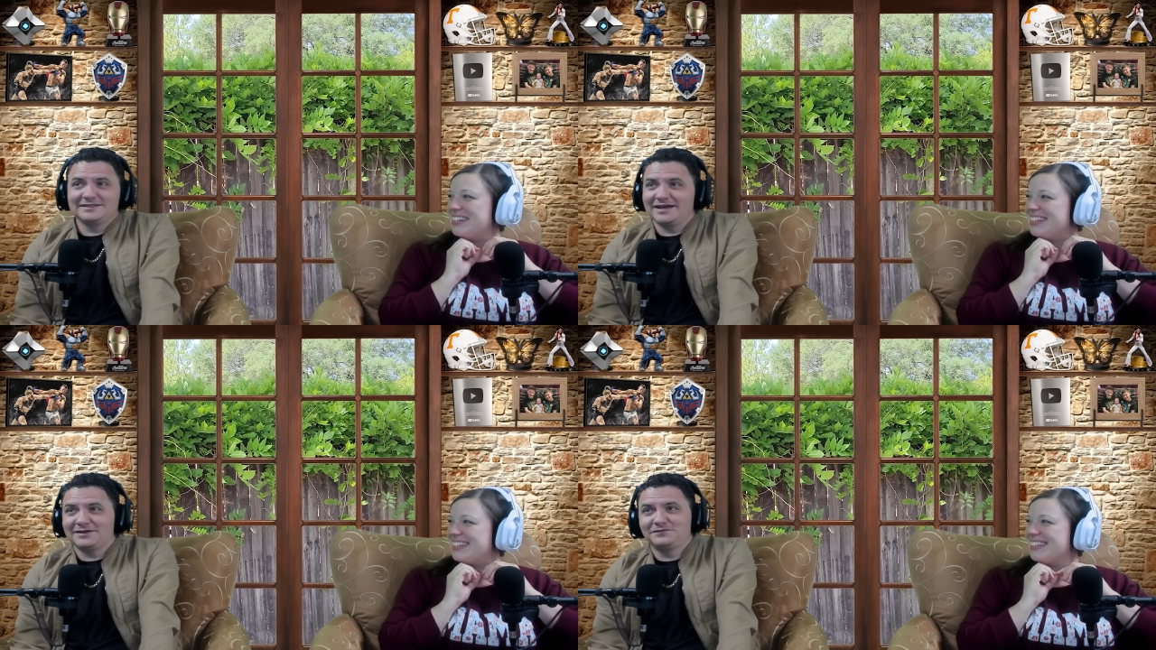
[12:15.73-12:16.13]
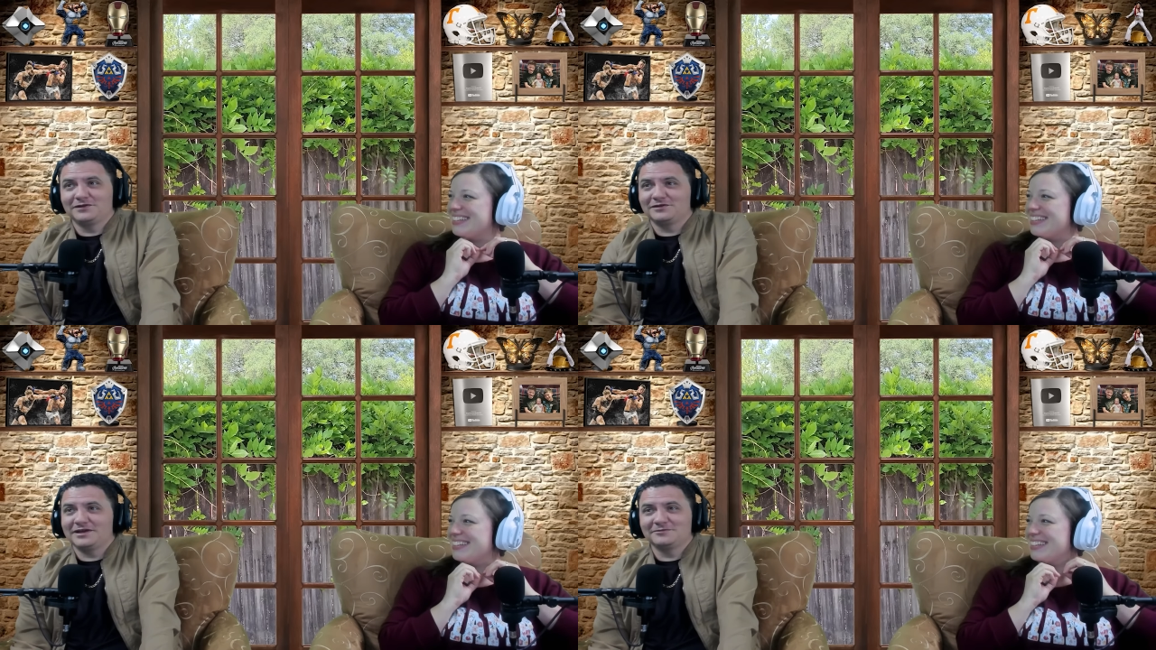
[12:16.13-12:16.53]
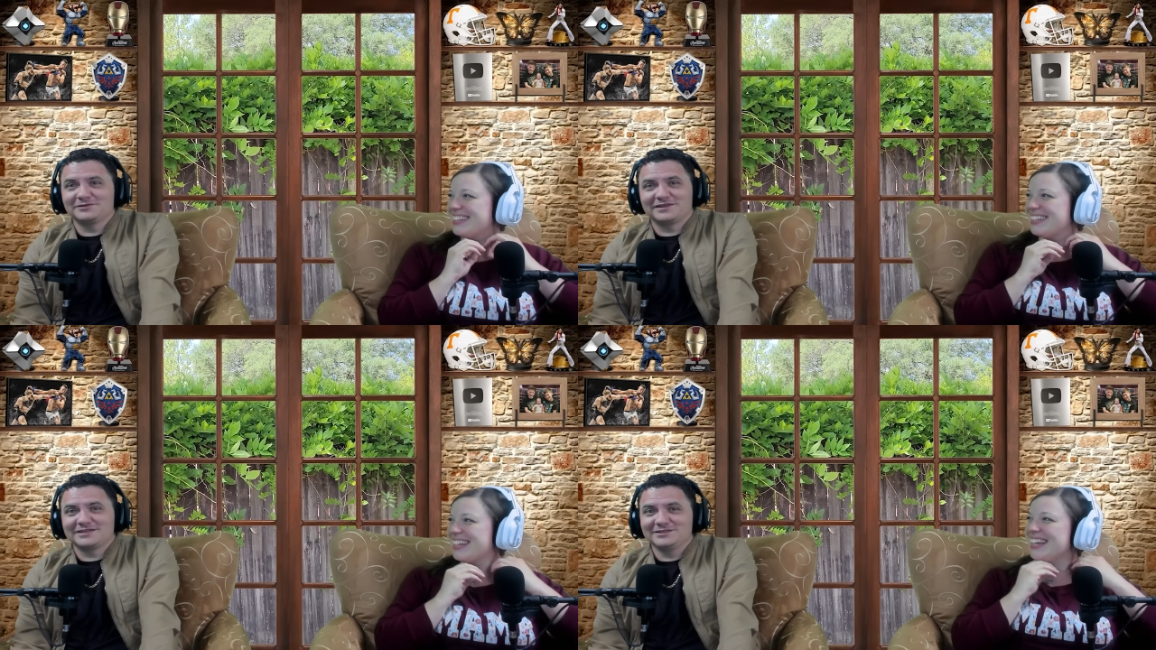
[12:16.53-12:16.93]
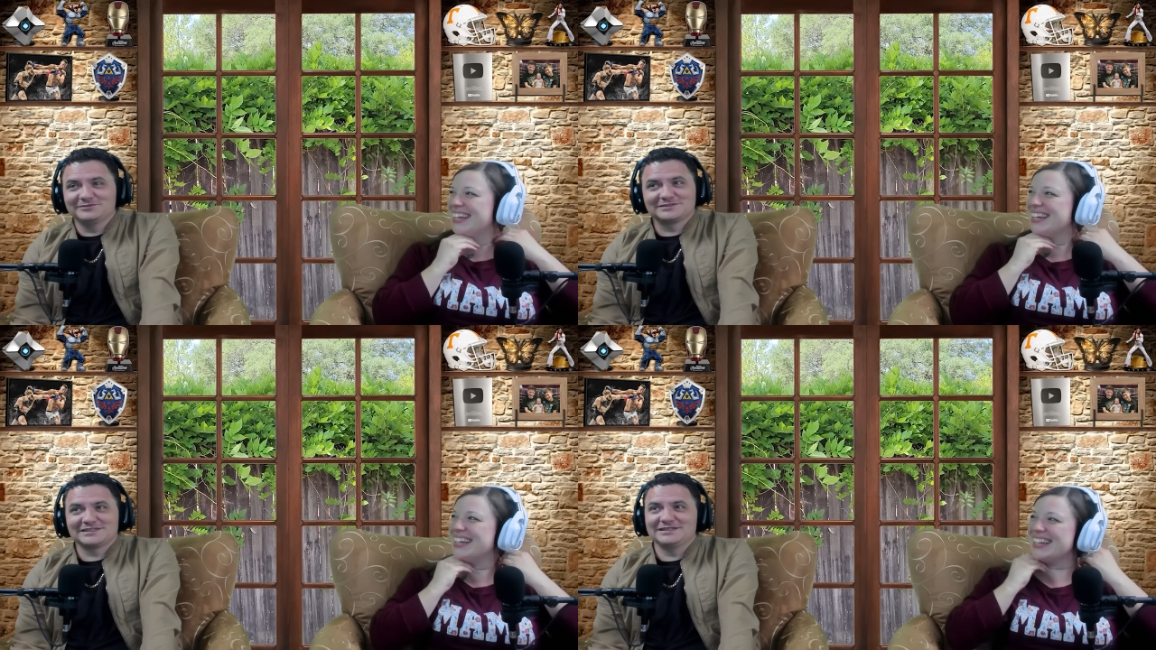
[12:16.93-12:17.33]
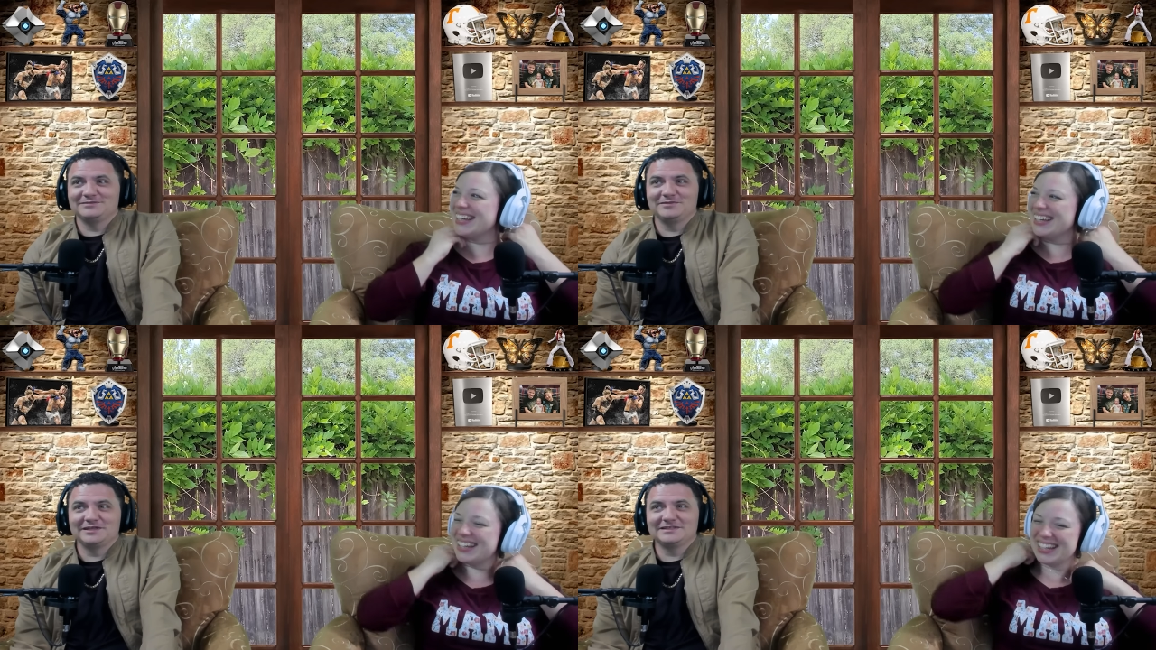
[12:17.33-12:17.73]
Speaker 1: I felt everything he was
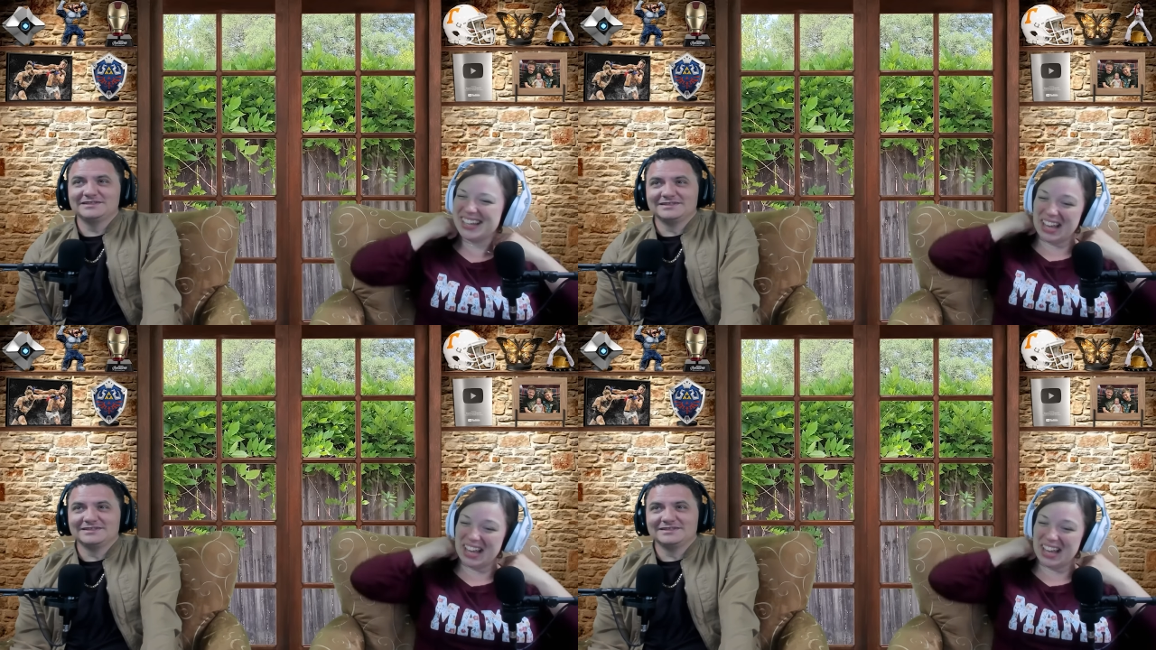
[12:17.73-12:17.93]
saying.